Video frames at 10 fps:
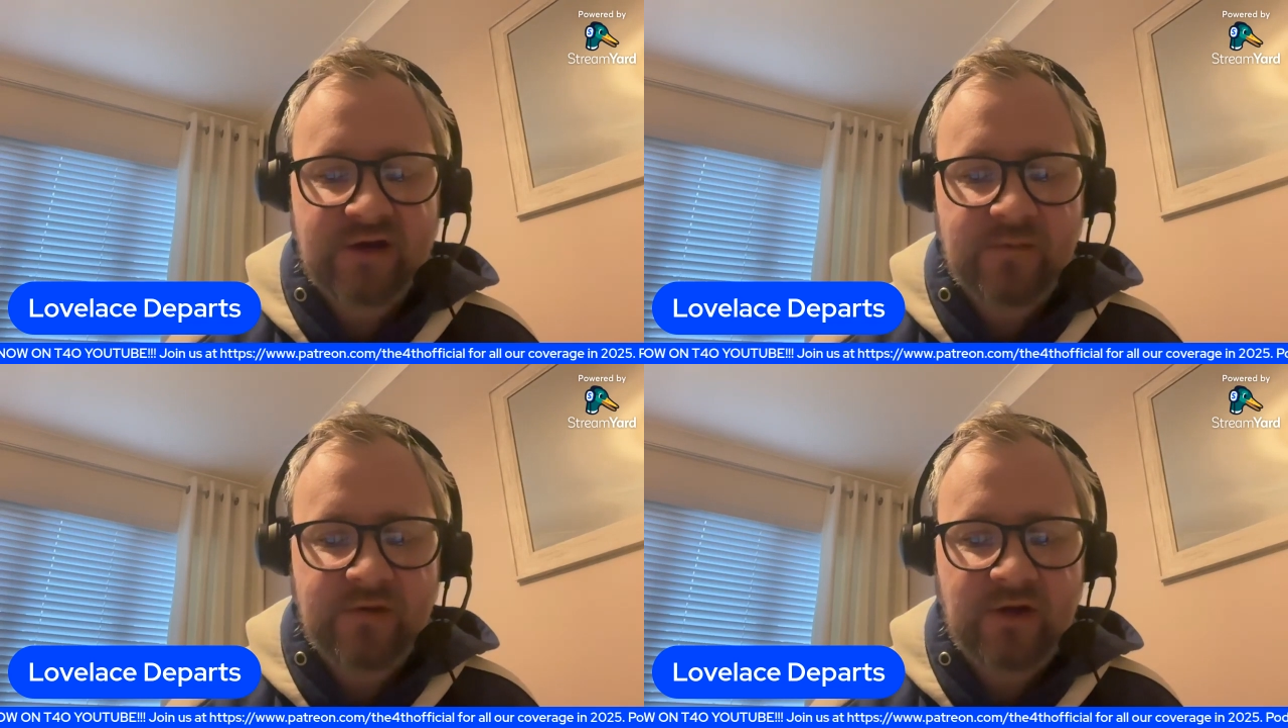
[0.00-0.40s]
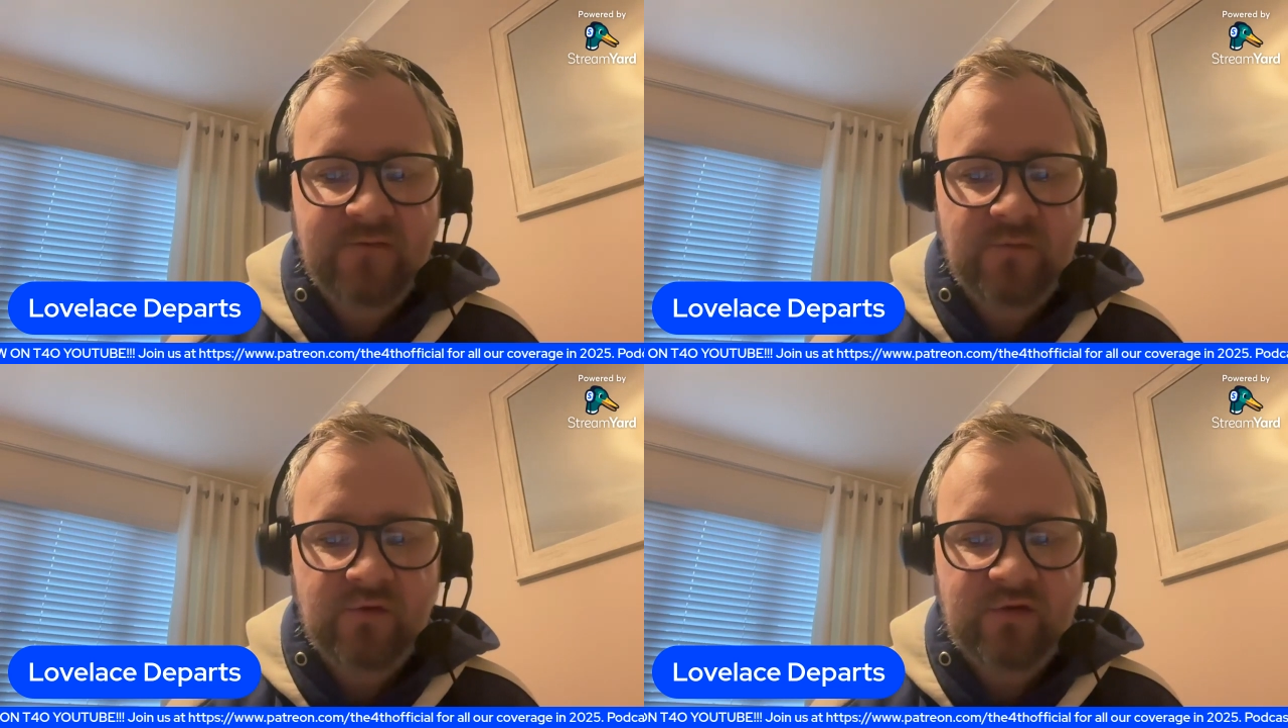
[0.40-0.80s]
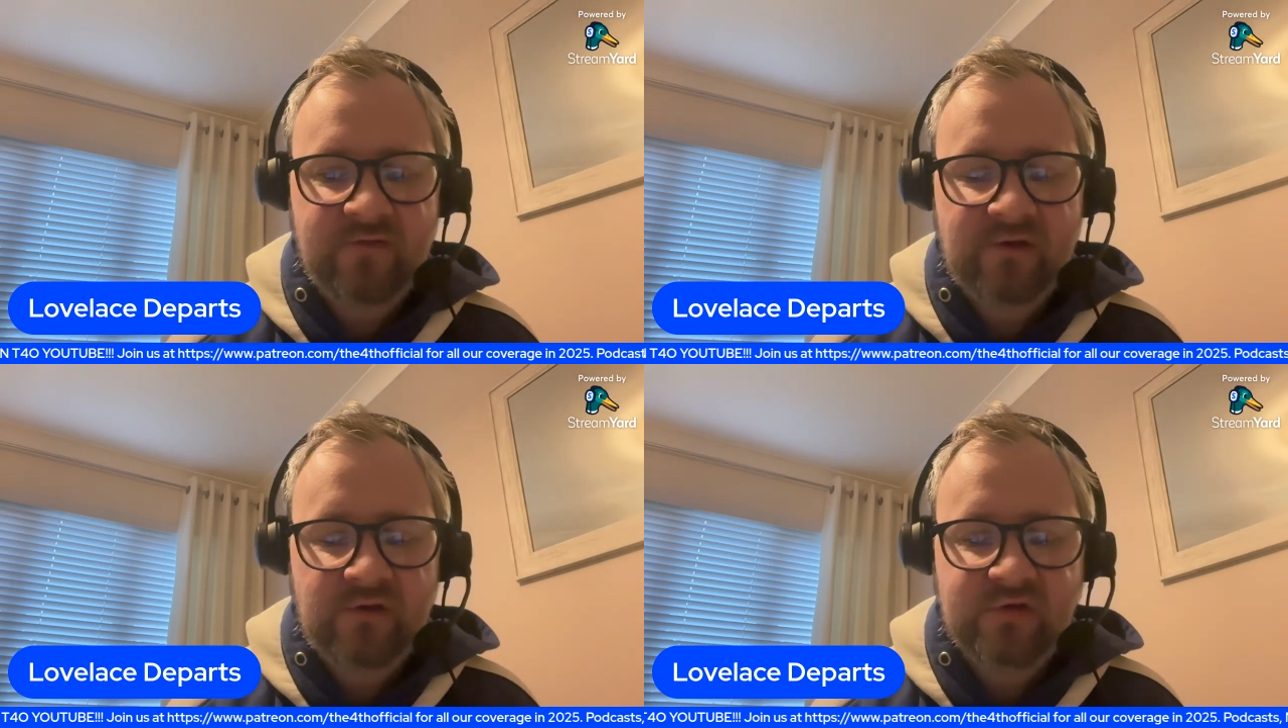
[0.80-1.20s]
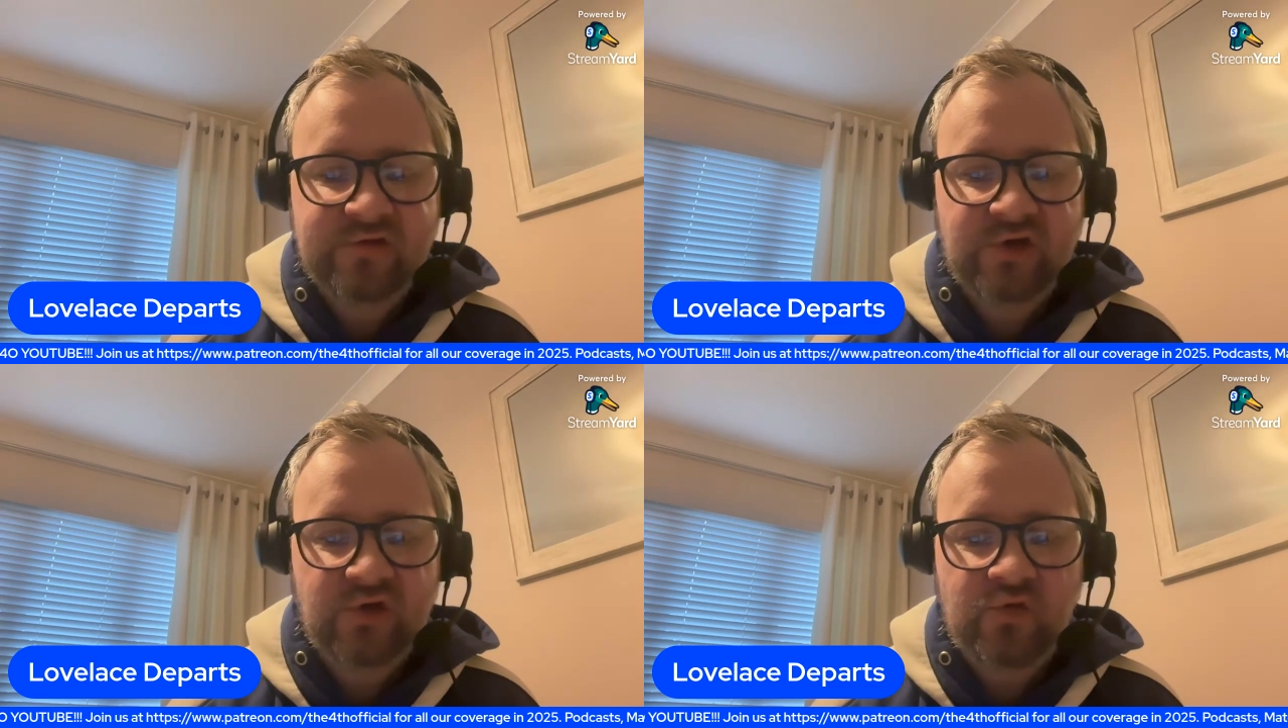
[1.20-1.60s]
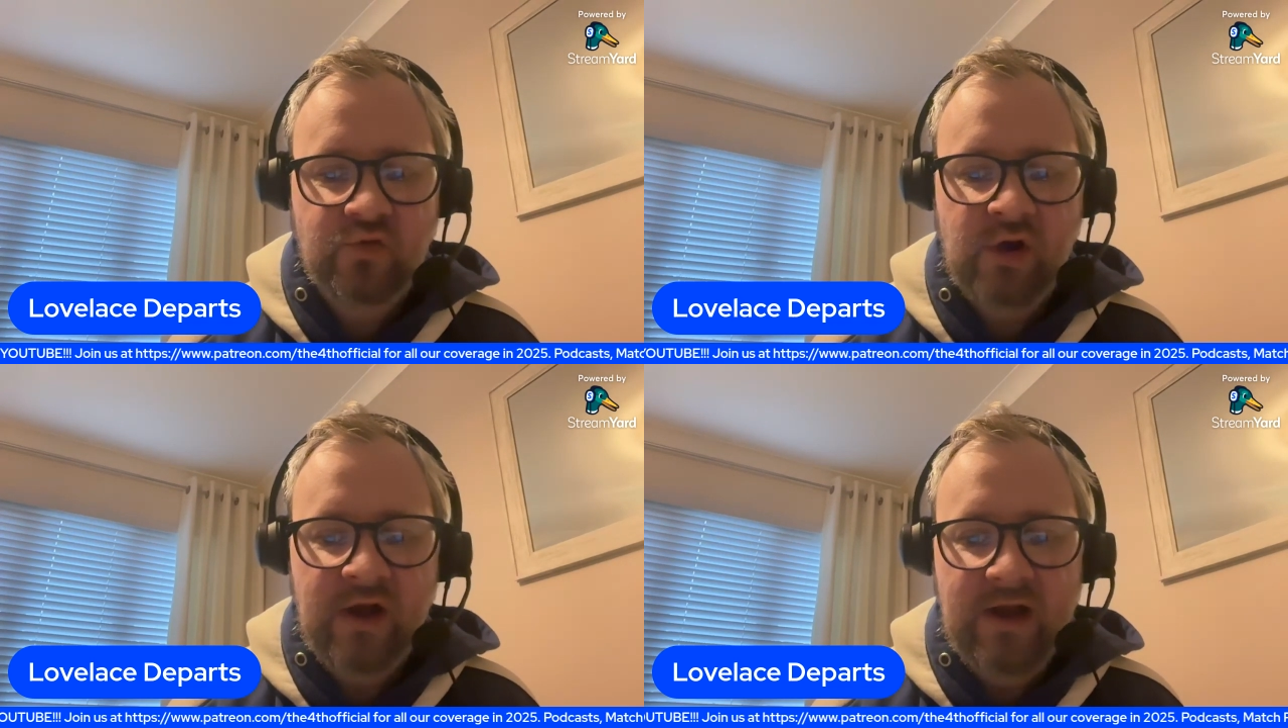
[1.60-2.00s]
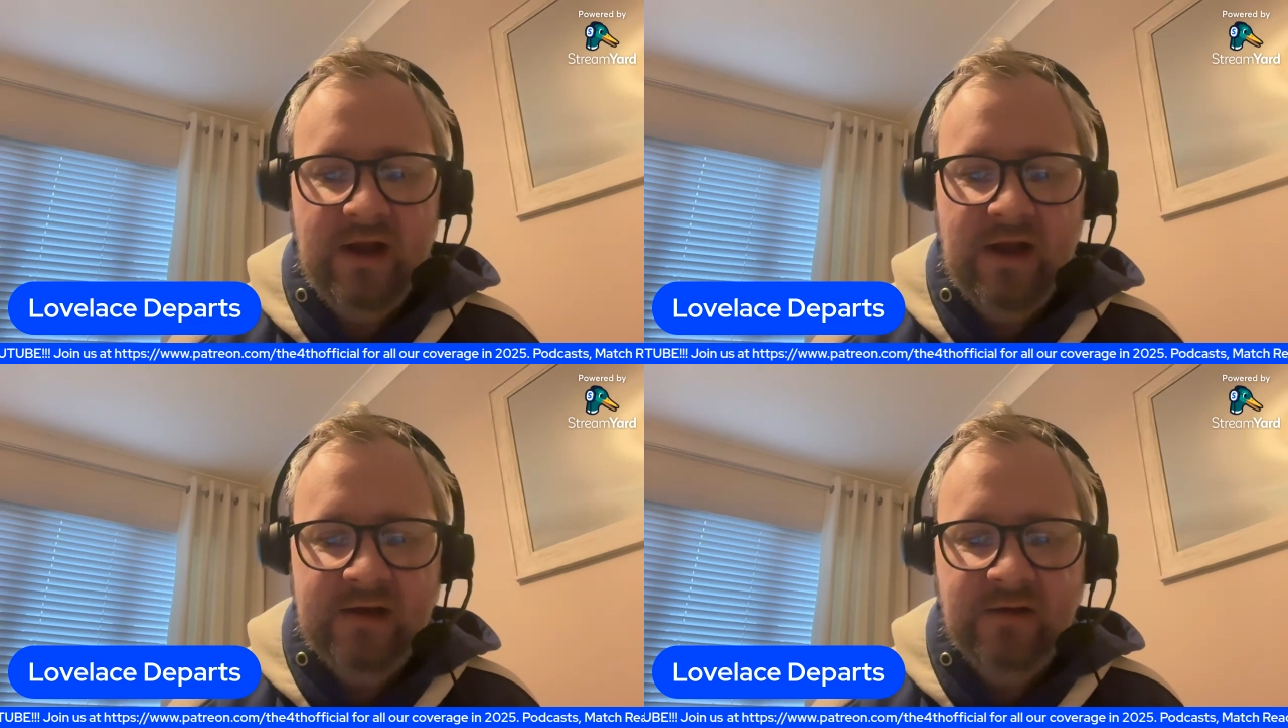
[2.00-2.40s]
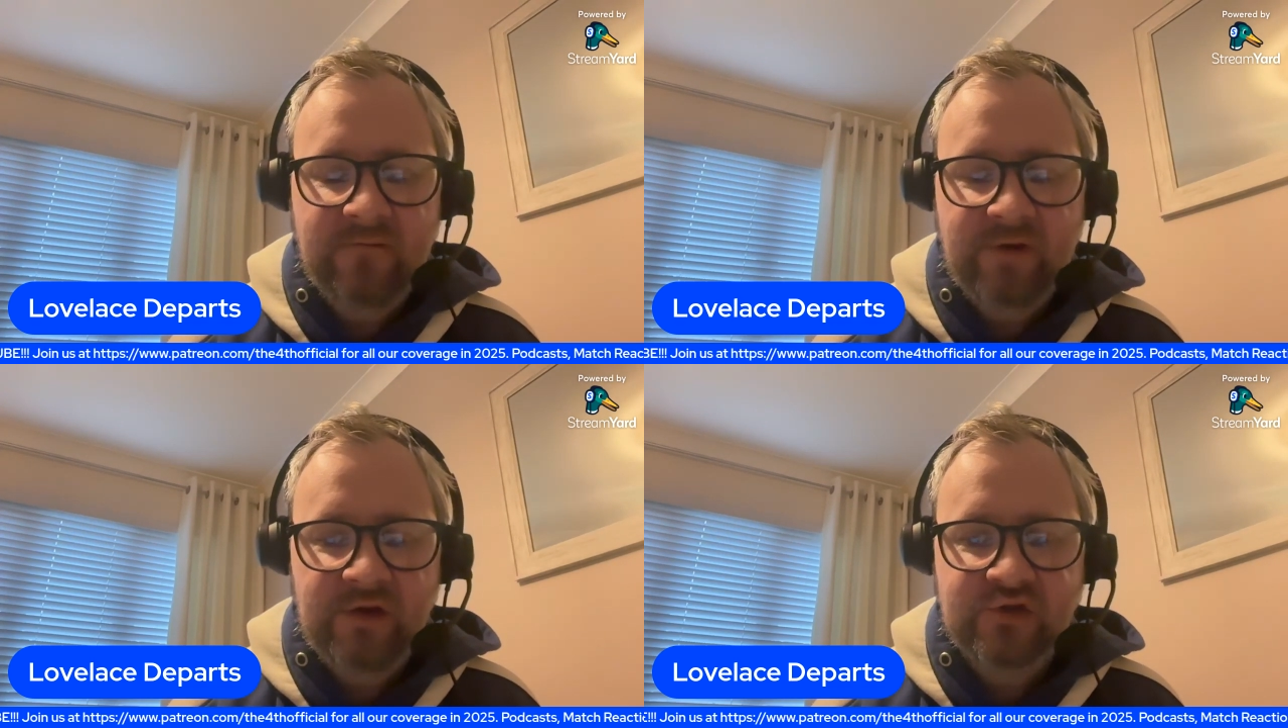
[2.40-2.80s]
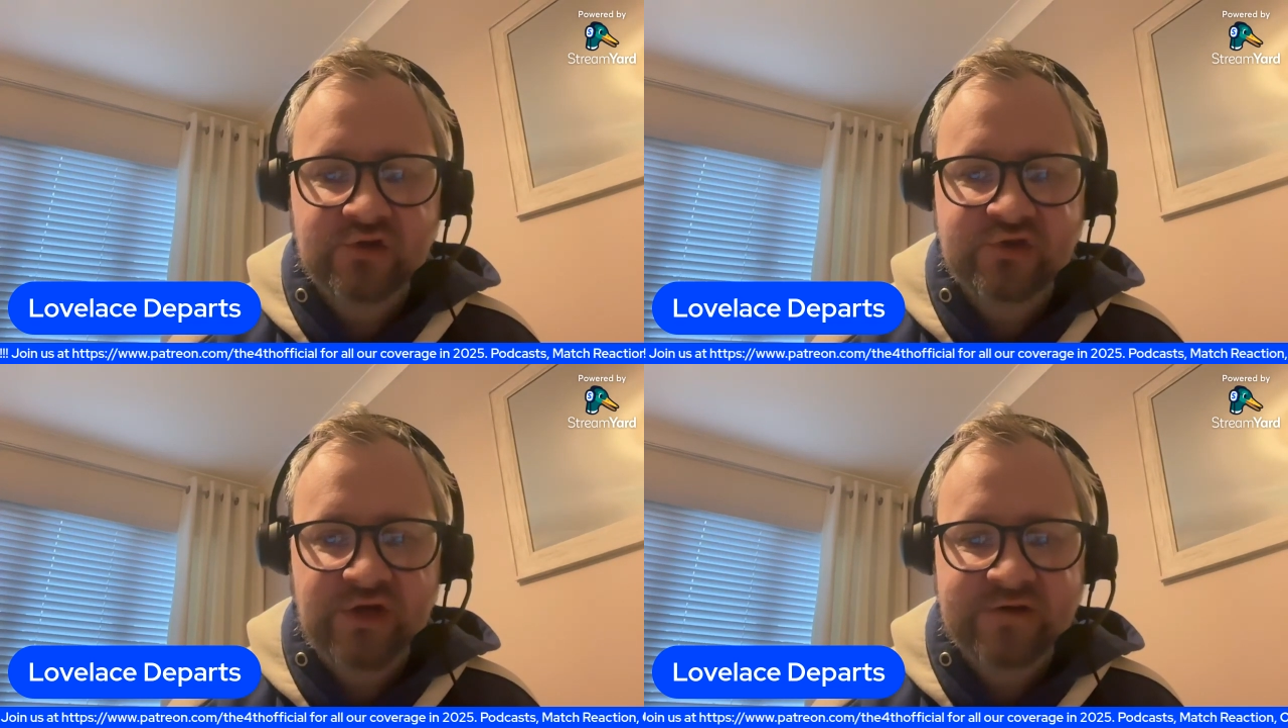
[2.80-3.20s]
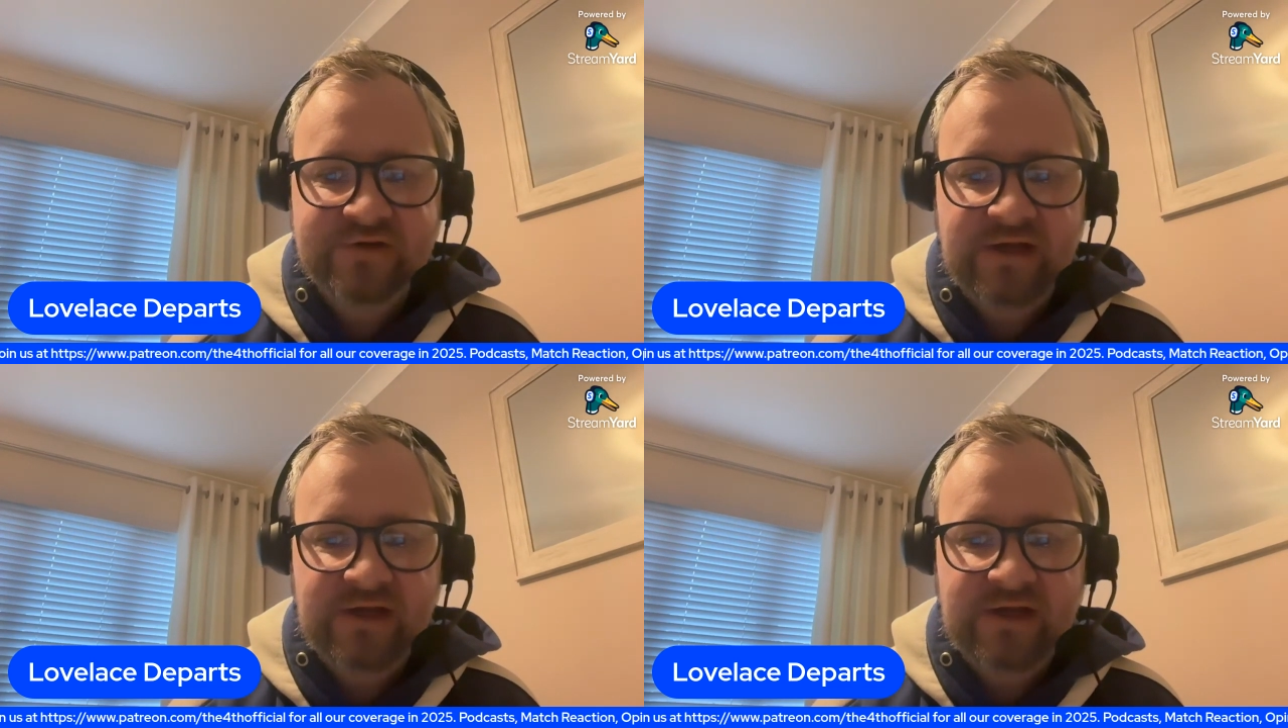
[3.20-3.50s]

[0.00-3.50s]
a player that will continue to grow in the Rangers jersey.